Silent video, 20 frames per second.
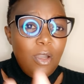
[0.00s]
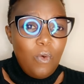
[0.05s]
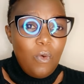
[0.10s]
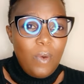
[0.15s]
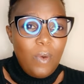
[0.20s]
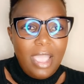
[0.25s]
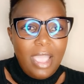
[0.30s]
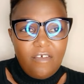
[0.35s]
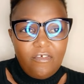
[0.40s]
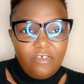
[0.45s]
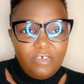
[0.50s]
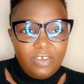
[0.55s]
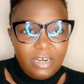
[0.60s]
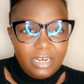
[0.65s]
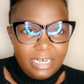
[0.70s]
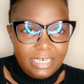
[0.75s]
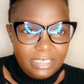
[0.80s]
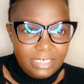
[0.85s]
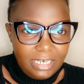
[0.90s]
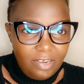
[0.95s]
where i've
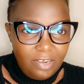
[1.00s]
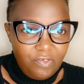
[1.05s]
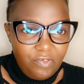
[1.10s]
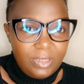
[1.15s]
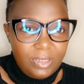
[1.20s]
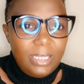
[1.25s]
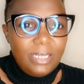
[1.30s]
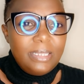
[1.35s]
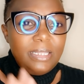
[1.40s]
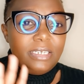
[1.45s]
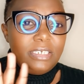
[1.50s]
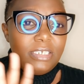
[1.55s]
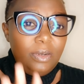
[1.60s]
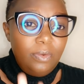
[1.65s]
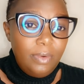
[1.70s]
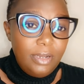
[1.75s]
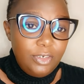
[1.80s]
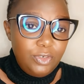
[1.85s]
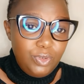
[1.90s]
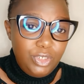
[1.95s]
written everything that i
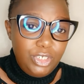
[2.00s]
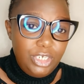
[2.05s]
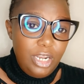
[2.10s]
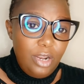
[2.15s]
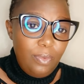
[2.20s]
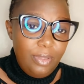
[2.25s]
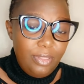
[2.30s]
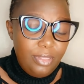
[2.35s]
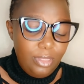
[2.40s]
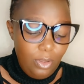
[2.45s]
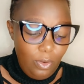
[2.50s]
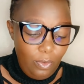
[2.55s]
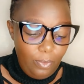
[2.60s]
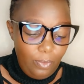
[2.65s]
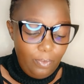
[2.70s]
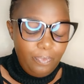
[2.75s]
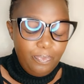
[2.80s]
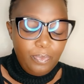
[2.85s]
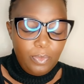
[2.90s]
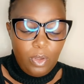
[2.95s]
want to share with
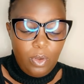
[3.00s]
you